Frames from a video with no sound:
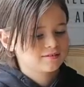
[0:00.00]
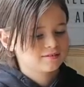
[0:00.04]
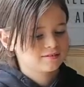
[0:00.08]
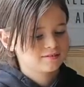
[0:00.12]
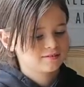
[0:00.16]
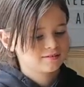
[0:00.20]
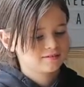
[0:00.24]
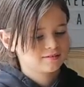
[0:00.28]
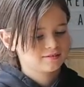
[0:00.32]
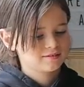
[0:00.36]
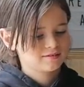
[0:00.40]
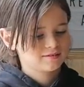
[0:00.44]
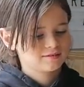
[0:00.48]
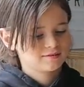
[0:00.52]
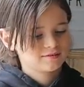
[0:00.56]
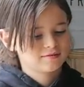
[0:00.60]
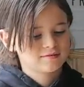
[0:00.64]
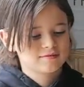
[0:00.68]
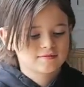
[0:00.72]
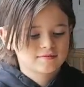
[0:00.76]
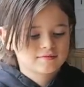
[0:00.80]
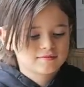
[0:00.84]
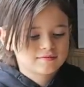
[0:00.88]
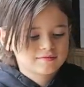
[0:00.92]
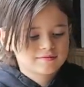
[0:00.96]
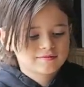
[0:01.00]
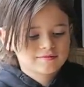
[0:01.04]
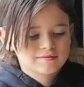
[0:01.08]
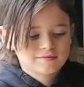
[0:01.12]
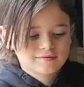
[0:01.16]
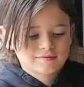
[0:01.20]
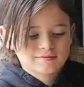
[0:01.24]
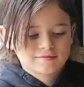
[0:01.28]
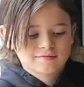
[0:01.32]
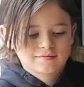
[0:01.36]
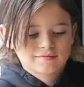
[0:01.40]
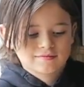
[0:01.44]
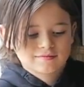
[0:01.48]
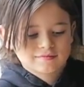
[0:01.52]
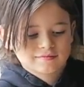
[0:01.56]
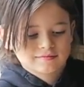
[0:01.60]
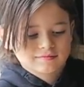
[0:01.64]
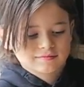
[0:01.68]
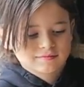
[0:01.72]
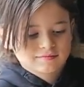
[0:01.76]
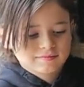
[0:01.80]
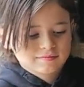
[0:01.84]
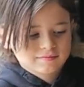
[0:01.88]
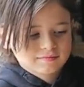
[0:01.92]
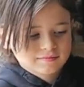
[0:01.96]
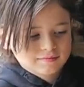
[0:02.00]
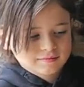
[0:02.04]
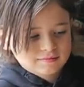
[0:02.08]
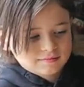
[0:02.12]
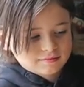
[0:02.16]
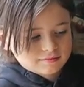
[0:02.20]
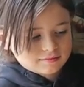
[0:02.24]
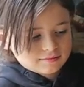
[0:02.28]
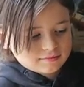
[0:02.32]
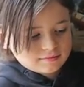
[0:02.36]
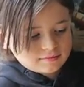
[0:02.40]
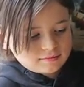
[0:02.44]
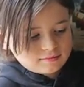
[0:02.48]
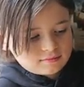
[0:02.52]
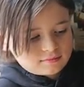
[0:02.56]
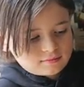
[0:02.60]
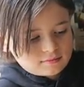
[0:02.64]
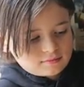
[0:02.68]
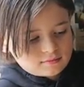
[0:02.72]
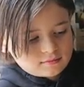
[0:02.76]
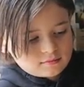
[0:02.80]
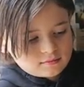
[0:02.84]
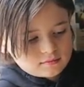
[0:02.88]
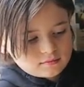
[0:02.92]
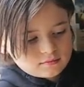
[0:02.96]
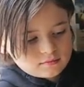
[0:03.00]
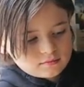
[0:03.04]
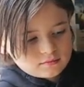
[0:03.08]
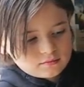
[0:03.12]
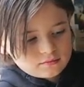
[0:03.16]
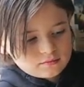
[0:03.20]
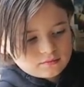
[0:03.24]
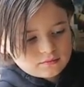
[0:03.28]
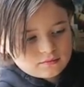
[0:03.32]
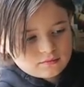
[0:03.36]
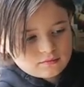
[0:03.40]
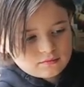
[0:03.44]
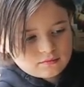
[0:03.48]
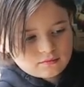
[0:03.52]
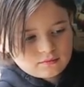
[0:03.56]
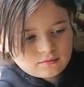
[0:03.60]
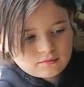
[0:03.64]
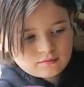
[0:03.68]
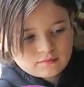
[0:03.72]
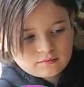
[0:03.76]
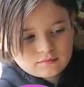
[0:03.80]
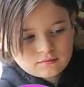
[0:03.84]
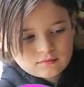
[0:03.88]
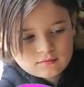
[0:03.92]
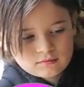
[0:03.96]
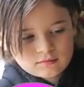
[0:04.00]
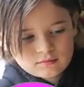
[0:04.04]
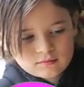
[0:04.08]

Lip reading: The person shown says nothing.